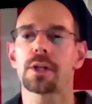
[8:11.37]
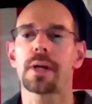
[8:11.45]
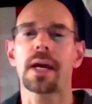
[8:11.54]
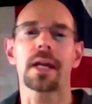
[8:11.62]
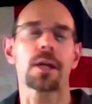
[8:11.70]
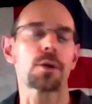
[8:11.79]

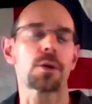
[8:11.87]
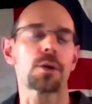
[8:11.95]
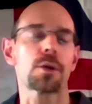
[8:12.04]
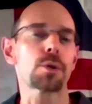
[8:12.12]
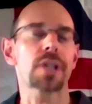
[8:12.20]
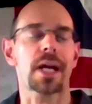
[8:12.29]
And it
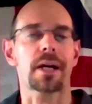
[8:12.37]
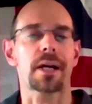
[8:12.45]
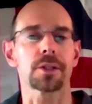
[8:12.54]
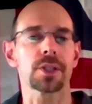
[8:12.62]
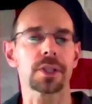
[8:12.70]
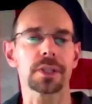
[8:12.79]
created new
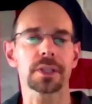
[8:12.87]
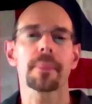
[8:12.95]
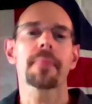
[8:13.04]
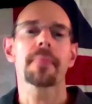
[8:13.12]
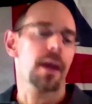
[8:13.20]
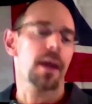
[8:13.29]
challenges
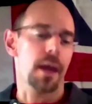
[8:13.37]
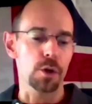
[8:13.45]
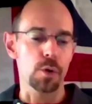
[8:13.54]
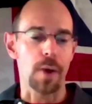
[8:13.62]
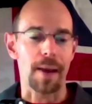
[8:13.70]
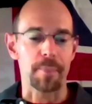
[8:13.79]
and
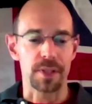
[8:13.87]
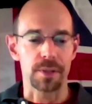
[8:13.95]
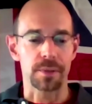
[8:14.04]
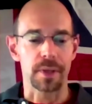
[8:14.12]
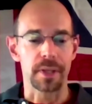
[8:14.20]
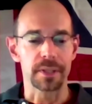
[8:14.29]
new
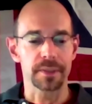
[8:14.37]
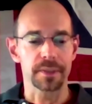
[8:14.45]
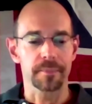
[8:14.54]
opportunities.